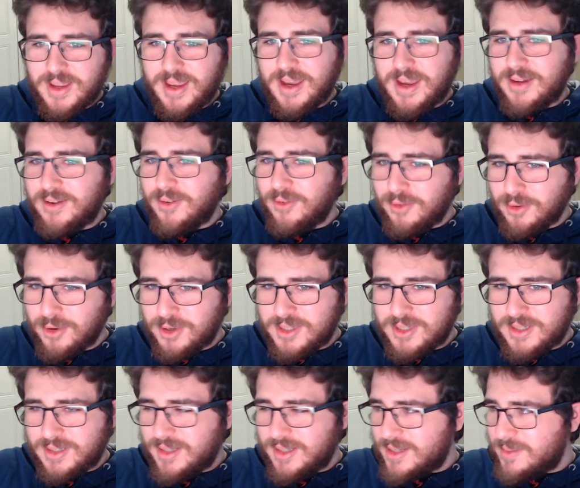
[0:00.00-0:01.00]
And of
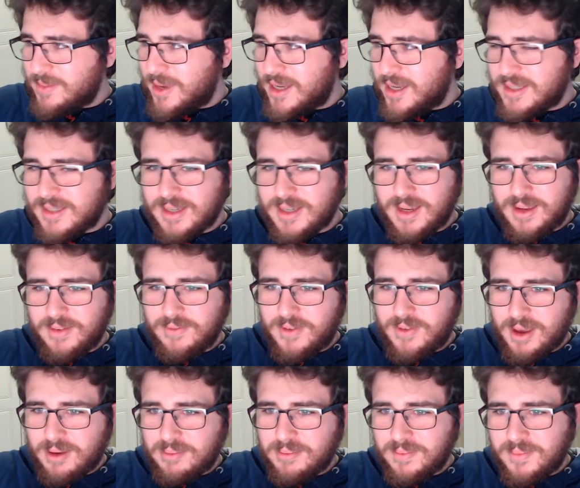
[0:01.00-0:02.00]
course, this makes
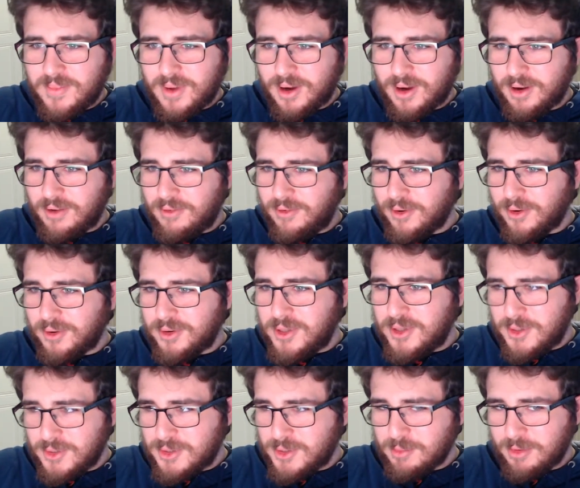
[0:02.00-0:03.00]
Vim on a phone
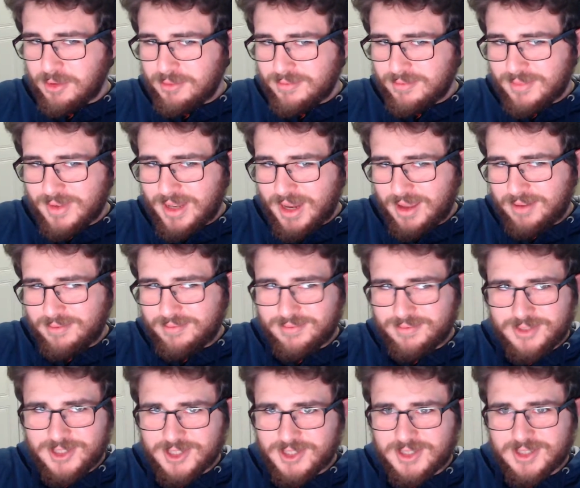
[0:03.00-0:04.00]
usable, and I
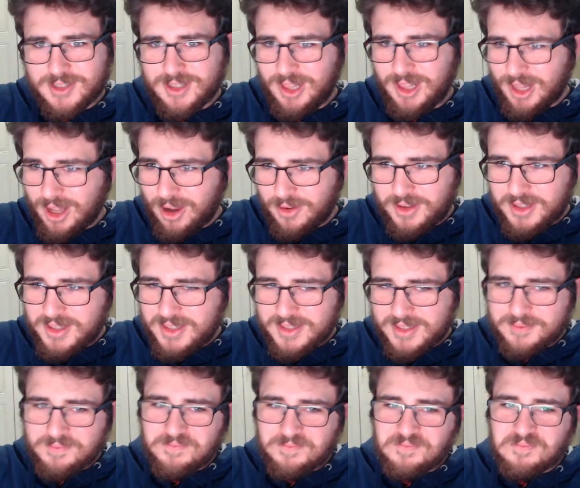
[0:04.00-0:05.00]
just love it.
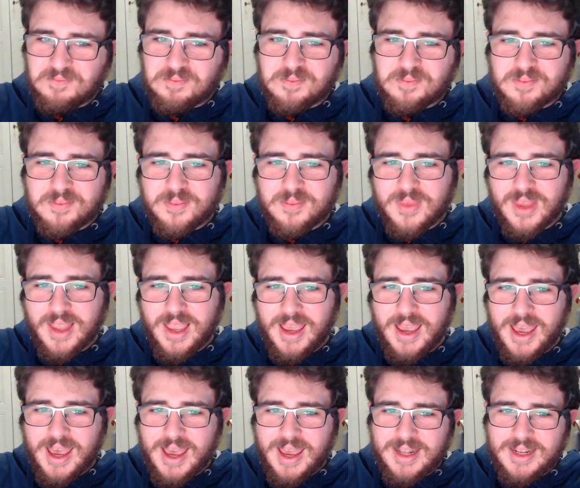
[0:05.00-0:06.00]

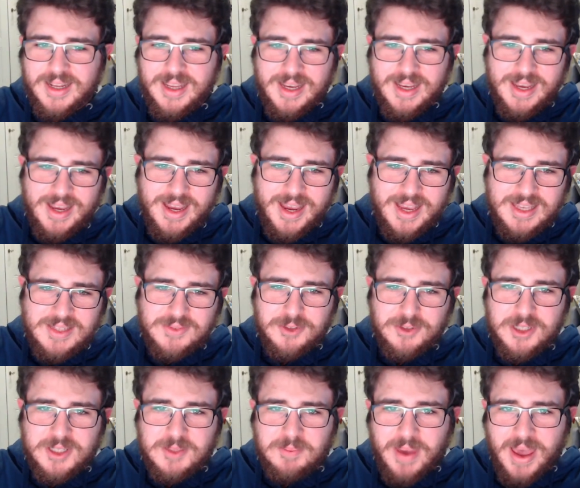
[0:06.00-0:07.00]
And as for
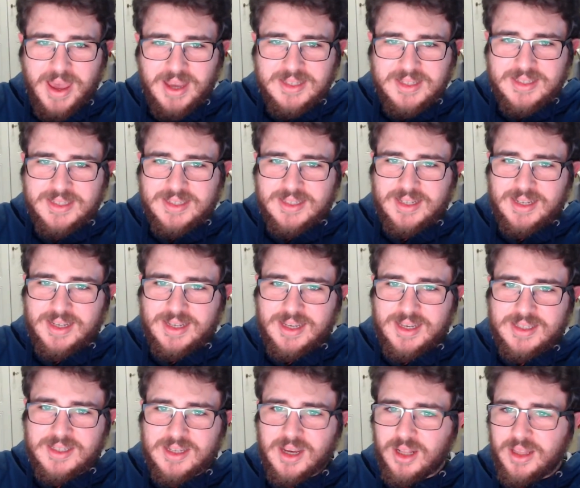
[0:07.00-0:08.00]
the specs,
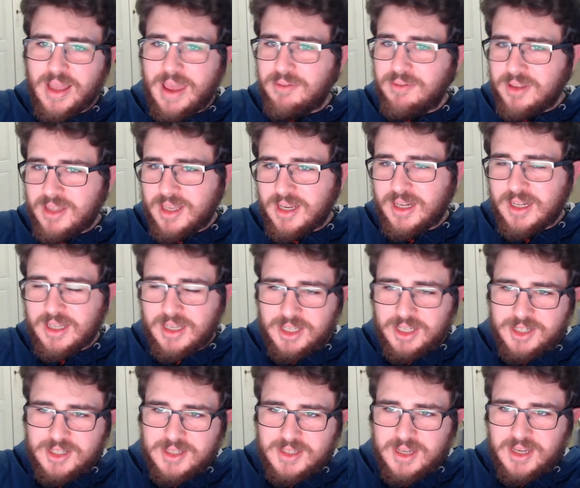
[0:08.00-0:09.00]
it's got everything in a
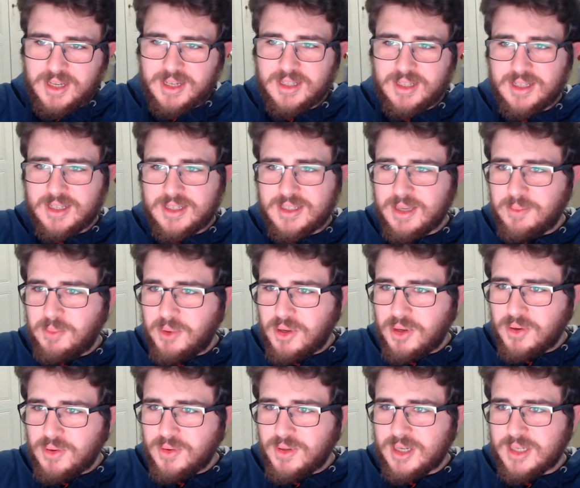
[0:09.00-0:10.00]
kitchen sink. The
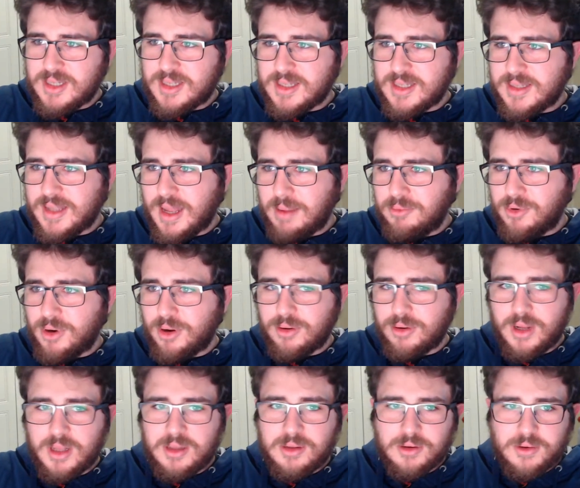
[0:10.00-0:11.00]
CPU is the
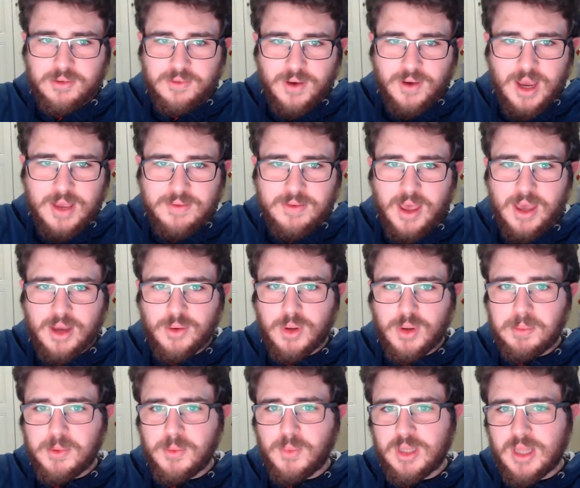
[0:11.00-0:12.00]
Snapdragon 835,
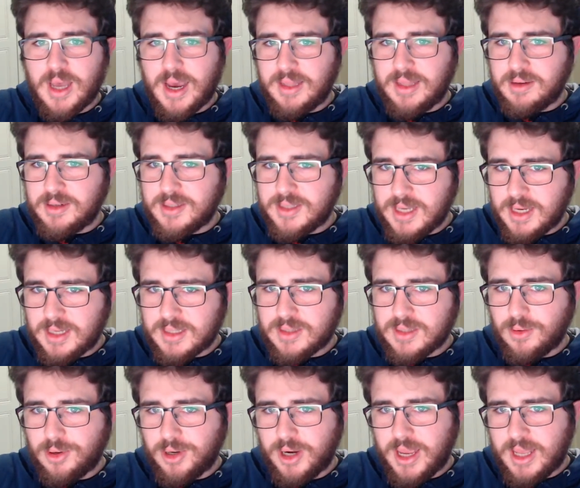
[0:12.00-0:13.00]
equipped with either 6
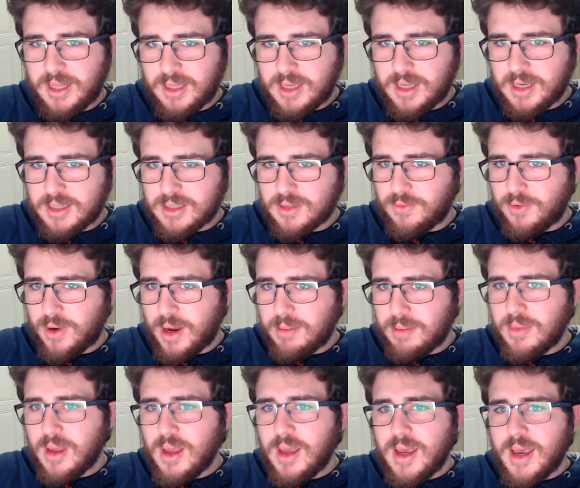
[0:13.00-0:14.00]
or 8 gigs of
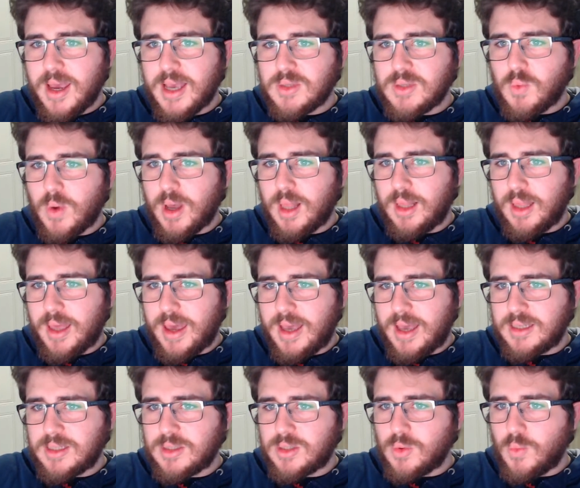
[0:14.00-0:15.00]
RAM, as well
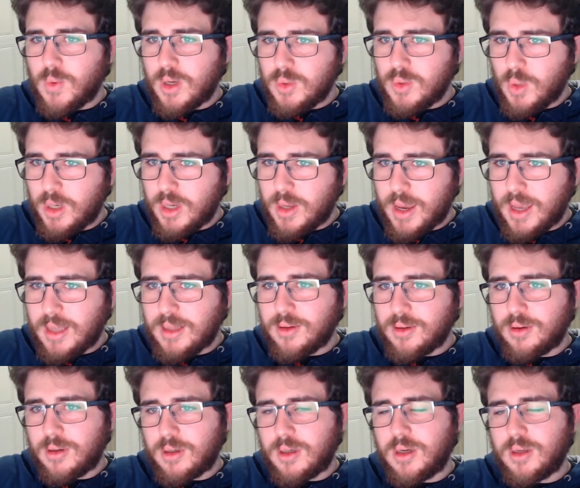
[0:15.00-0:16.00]
as 128
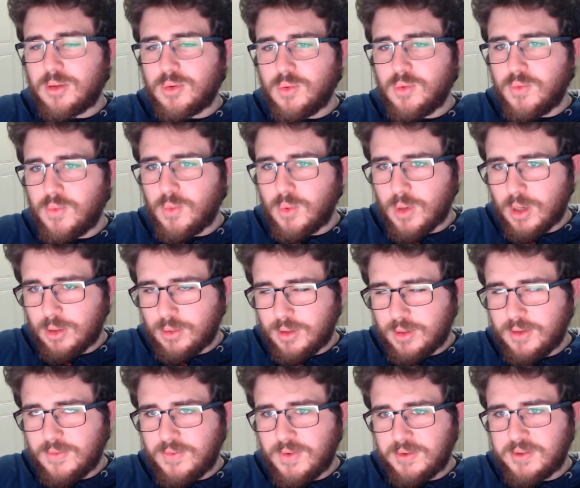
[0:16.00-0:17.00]
or
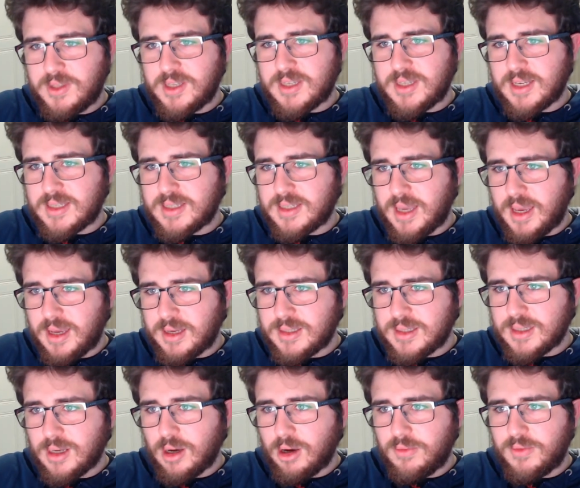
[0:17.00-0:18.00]
256
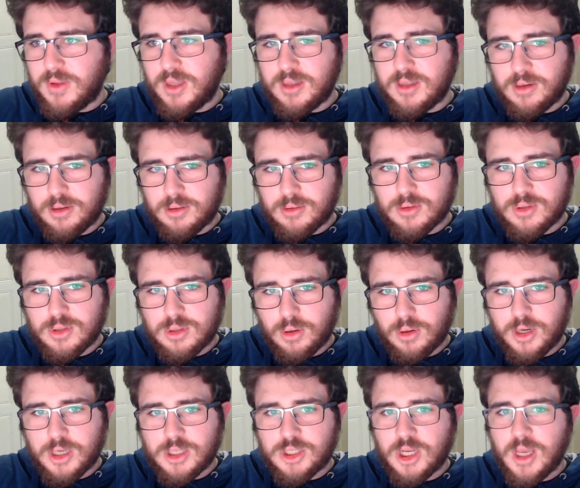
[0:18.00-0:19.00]
gigs of internal
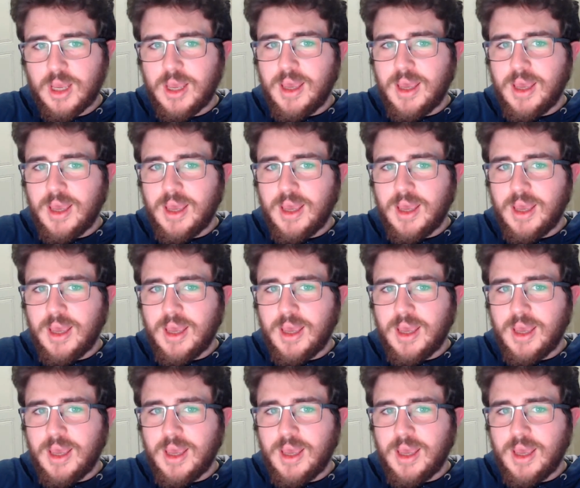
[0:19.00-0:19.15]
storage.